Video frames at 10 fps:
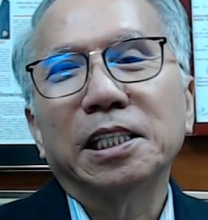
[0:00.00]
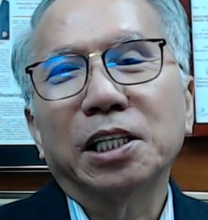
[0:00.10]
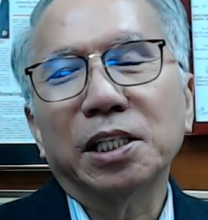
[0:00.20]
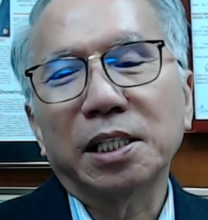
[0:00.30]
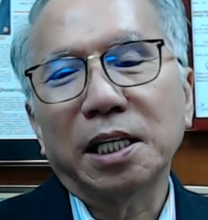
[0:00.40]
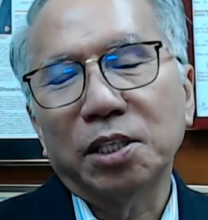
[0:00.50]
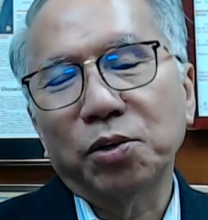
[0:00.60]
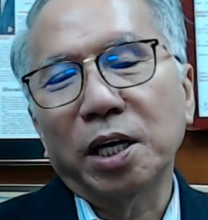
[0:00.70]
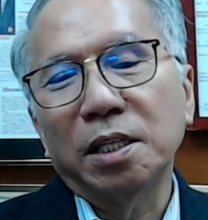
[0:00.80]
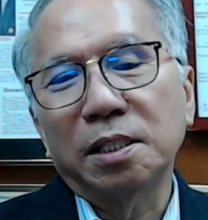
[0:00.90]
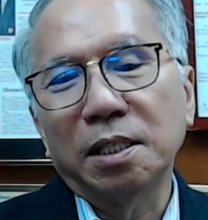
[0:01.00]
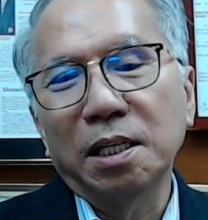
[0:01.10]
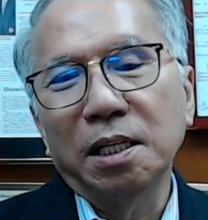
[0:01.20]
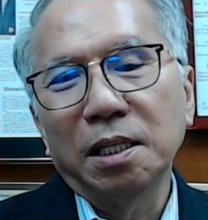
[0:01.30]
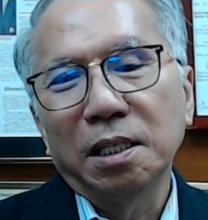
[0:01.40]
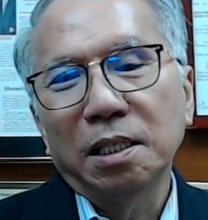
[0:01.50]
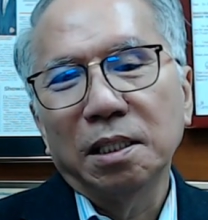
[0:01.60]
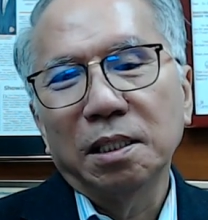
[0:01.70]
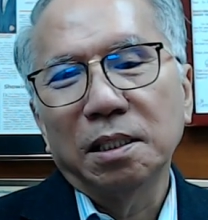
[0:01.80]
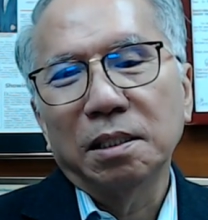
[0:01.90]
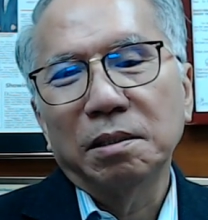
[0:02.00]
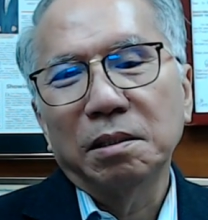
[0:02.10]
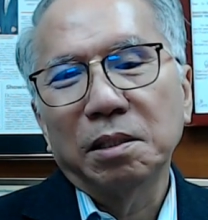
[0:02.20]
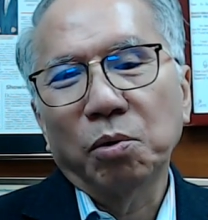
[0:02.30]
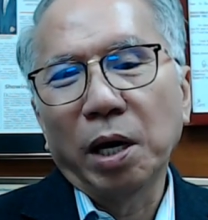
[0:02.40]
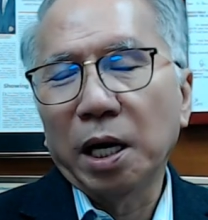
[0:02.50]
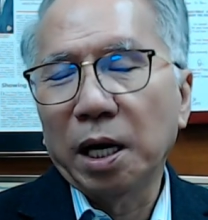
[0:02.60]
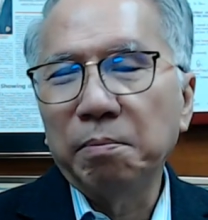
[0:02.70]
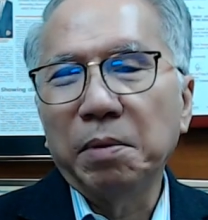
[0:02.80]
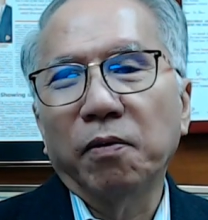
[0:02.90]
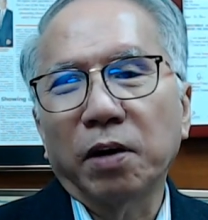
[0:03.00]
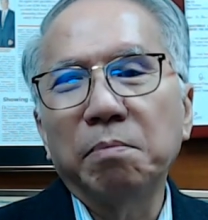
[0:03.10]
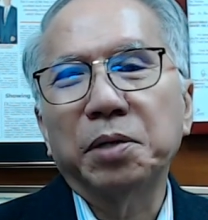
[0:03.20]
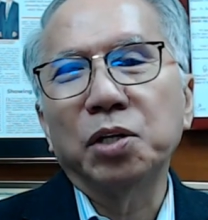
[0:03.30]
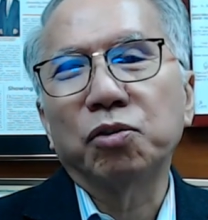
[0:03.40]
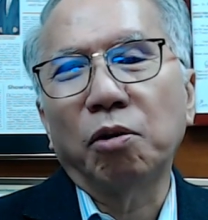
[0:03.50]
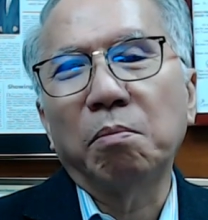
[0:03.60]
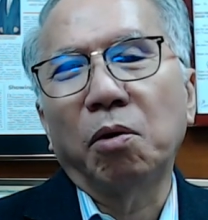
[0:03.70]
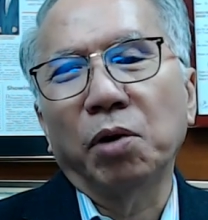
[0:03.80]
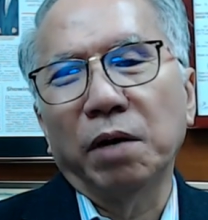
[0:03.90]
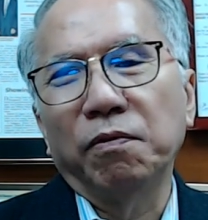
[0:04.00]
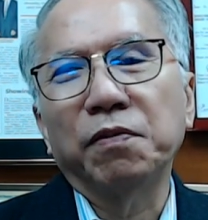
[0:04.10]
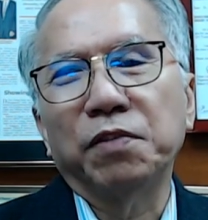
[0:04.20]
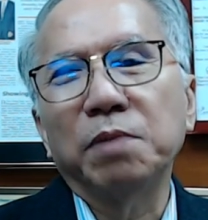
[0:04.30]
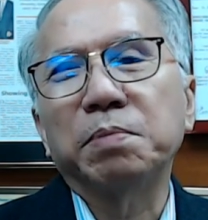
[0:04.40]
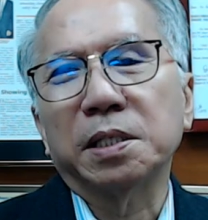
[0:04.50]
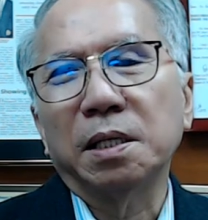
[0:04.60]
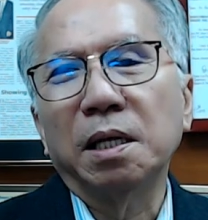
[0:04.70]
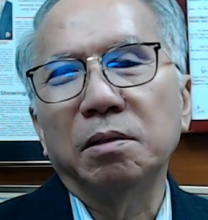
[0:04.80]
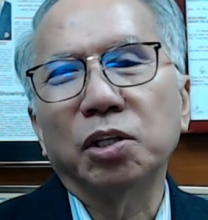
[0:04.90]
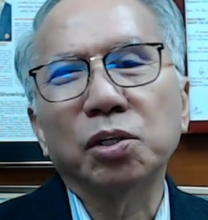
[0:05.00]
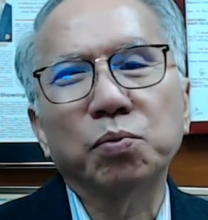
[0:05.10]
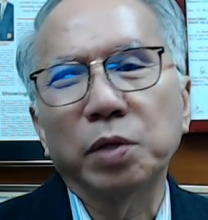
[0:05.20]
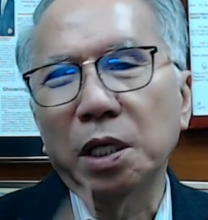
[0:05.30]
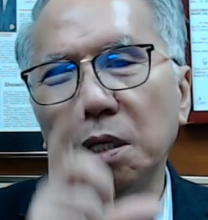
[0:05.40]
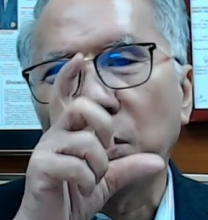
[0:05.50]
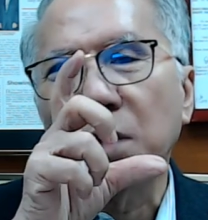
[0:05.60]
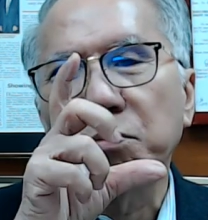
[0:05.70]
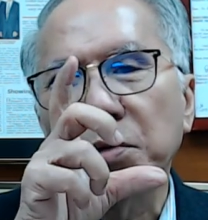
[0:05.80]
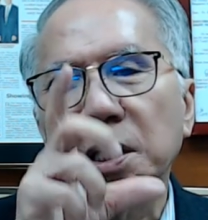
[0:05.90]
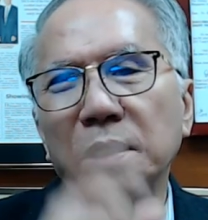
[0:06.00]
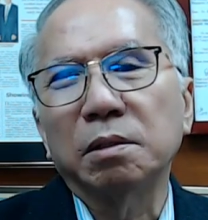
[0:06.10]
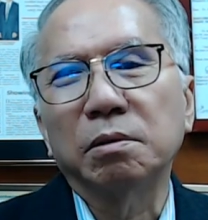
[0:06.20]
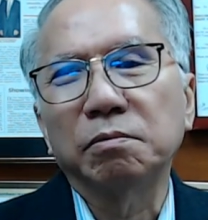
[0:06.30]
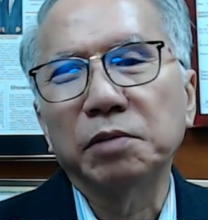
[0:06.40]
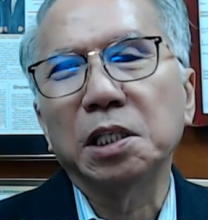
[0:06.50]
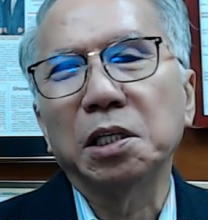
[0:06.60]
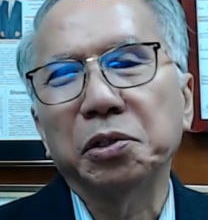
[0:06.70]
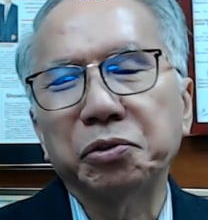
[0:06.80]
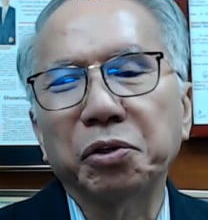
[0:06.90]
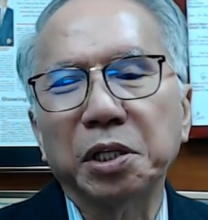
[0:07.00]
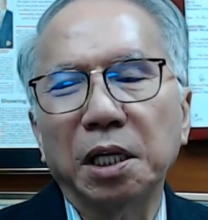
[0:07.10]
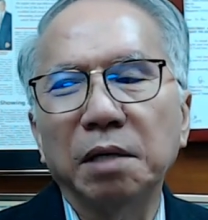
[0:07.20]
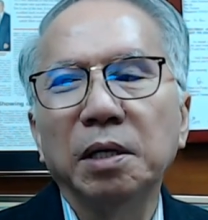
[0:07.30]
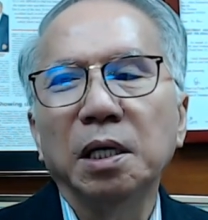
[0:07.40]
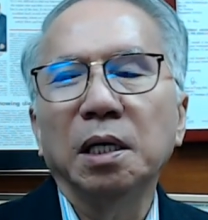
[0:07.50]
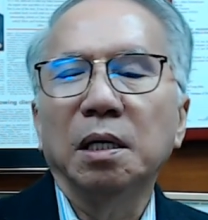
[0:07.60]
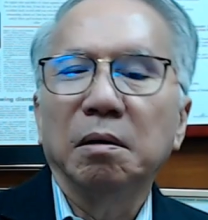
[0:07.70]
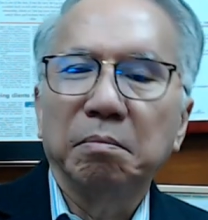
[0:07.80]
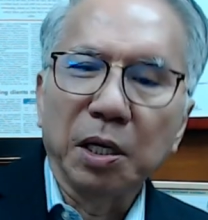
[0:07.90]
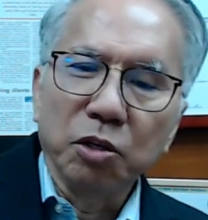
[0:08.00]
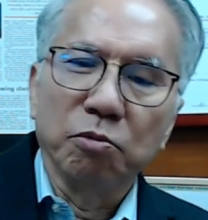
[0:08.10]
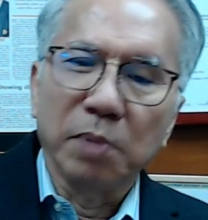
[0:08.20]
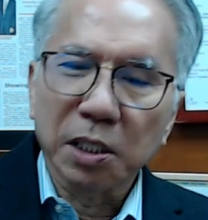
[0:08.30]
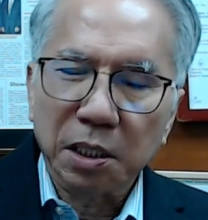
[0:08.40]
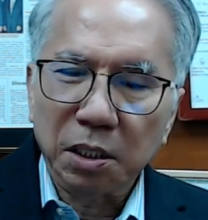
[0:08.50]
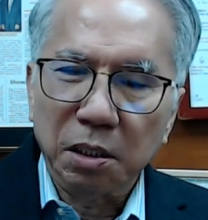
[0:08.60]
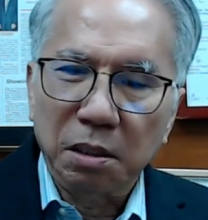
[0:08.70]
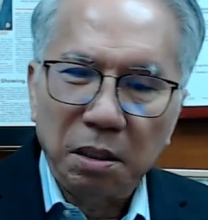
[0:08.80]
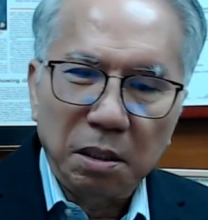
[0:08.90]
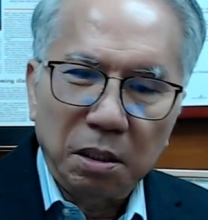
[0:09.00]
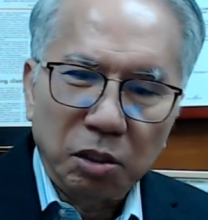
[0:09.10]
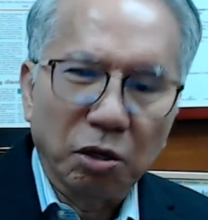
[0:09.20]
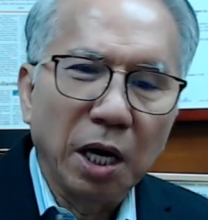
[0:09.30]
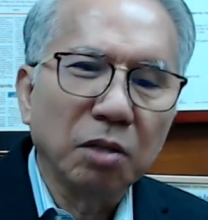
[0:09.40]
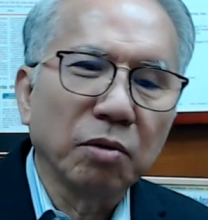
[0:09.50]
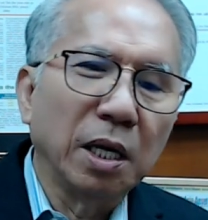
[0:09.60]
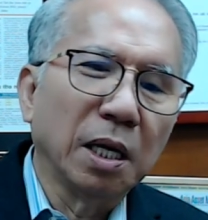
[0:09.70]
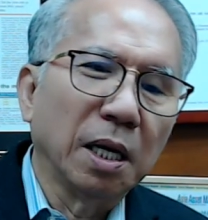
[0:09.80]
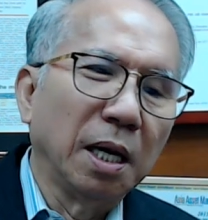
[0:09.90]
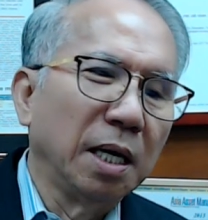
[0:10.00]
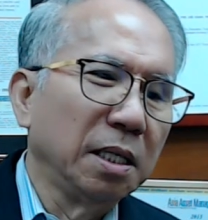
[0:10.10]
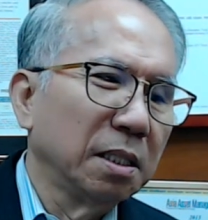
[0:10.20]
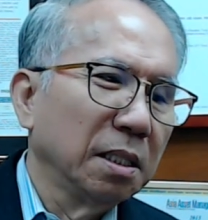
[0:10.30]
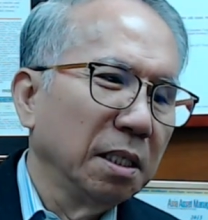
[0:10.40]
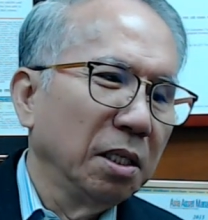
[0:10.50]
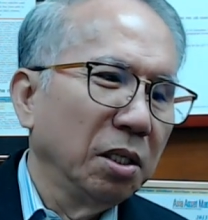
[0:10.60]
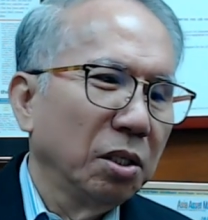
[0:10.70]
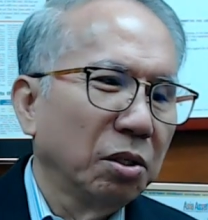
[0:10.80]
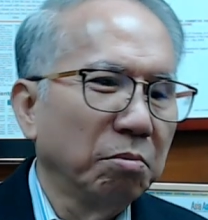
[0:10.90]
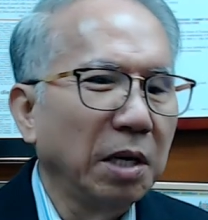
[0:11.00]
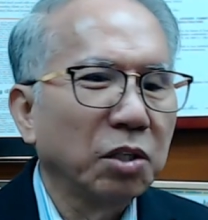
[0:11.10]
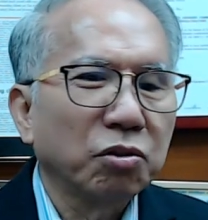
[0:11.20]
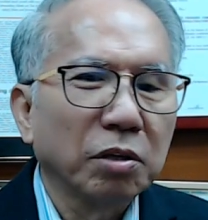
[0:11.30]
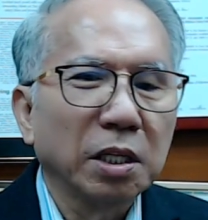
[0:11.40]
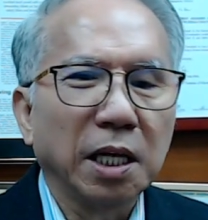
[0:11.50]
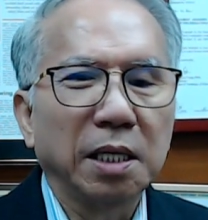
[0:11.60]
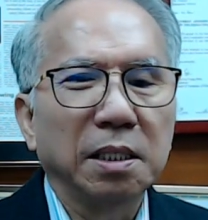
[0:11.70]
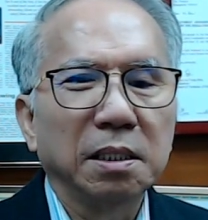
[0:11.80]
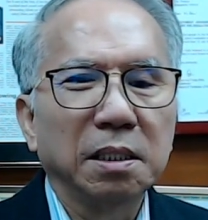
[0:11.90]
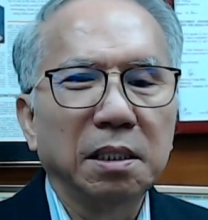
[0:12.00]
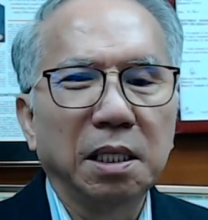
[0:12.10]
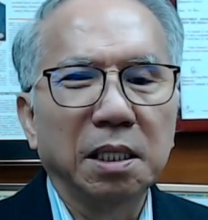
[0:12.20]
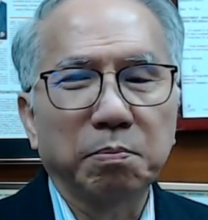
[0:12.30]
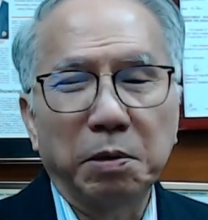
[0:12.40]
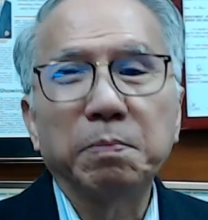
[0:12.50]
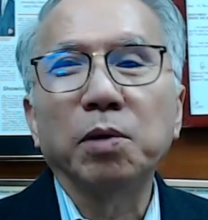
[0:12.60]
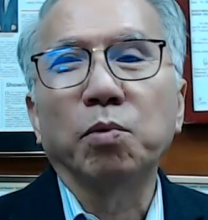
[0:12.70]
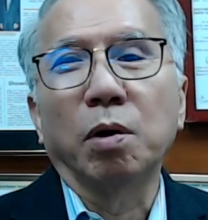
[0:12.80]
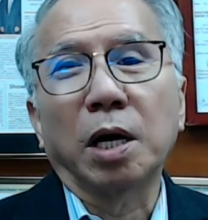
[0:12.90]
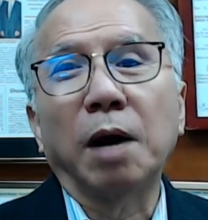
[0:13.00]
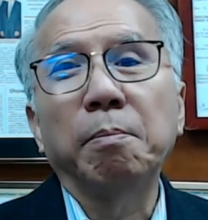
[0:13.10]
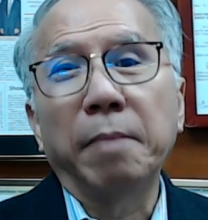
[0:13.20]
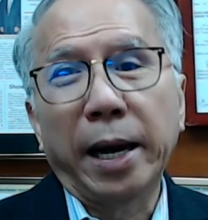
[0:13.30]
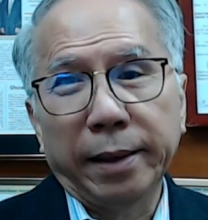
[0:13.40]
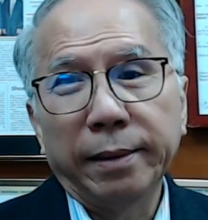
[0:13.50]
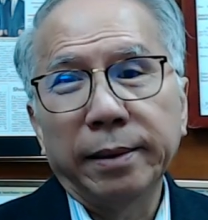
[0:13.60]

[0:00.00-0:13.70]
Because as you can see, quite a number of companies drop more than 50% just within 1 week, you know, within a short time. But you must try to analyze to make sure that these people will come back.